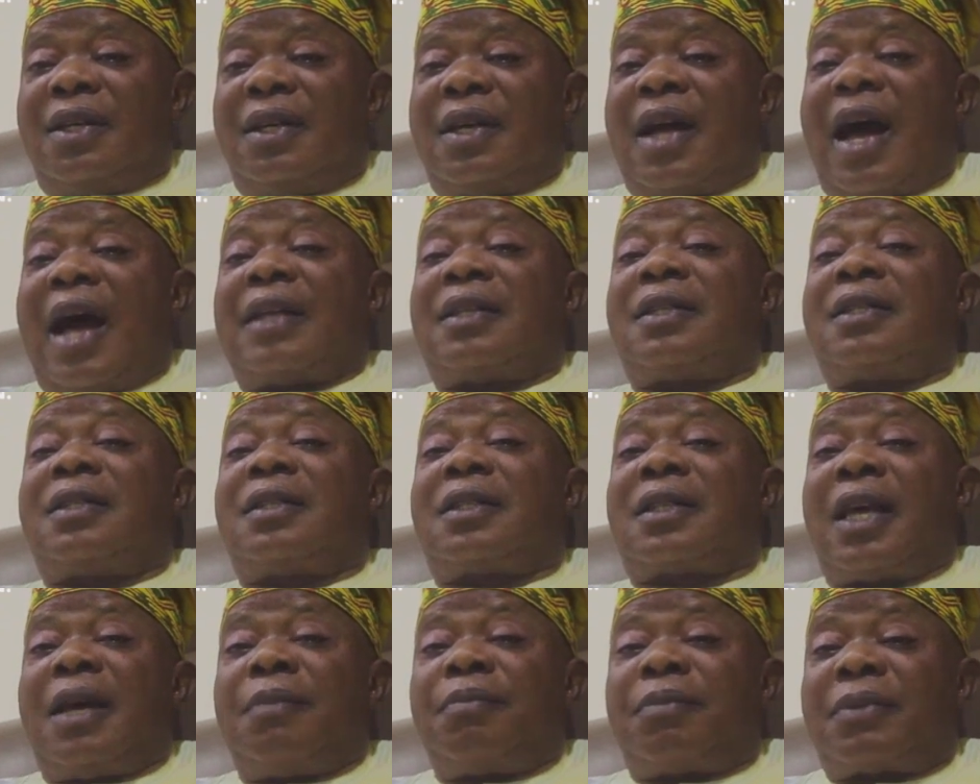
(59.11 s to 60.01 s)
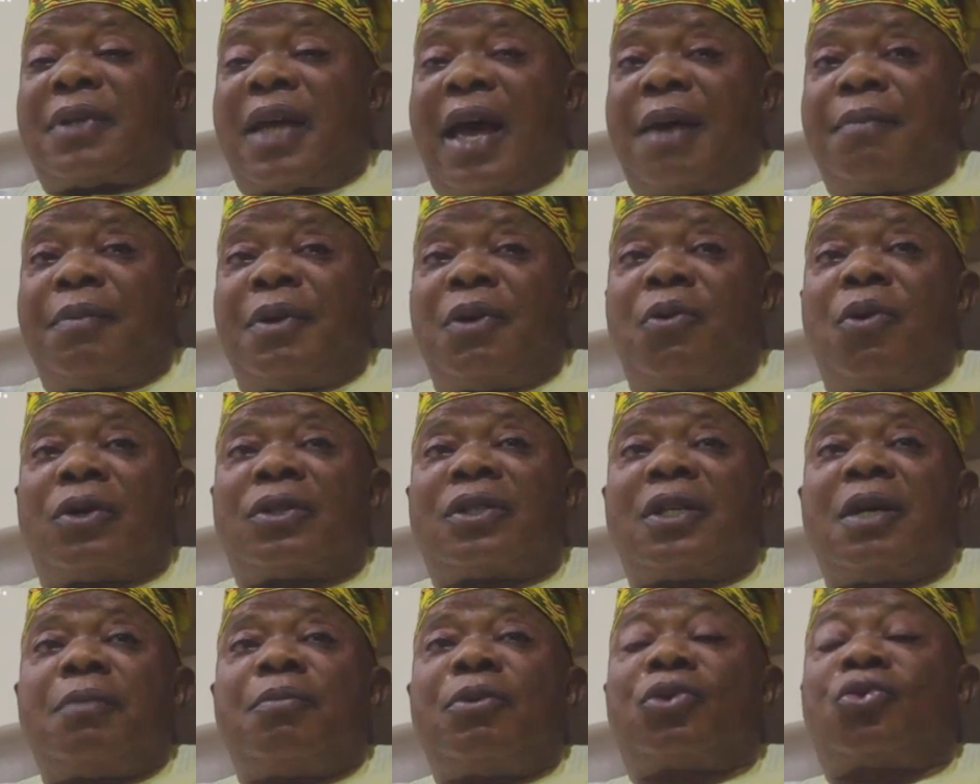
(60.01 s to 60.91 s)
At the same time, he was
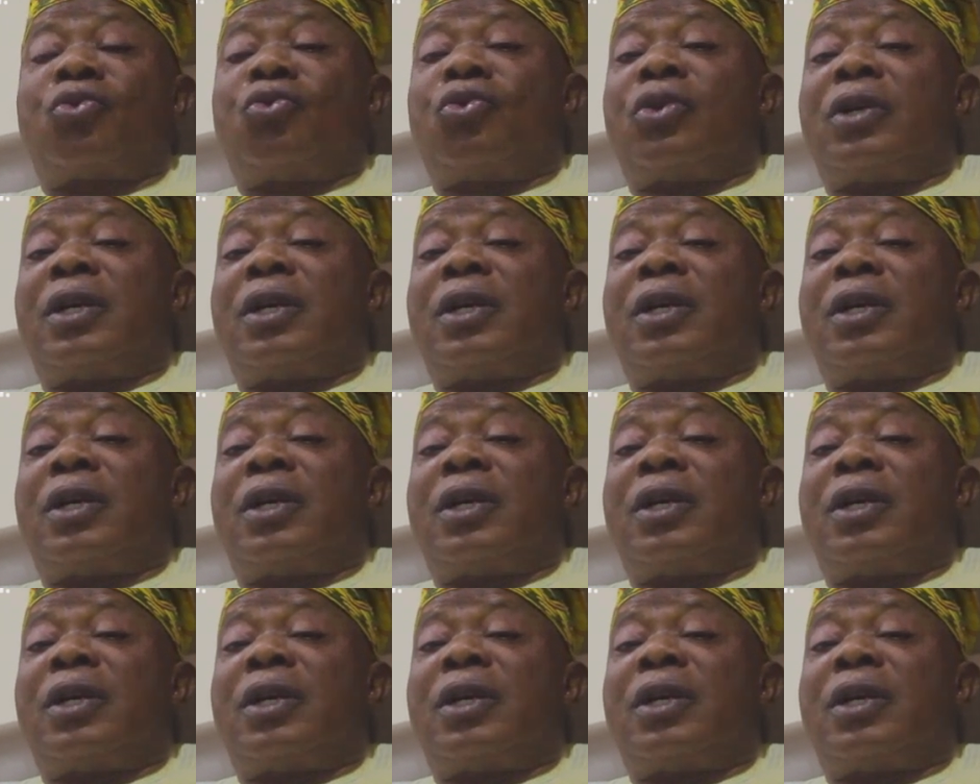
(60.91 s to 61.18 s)
able to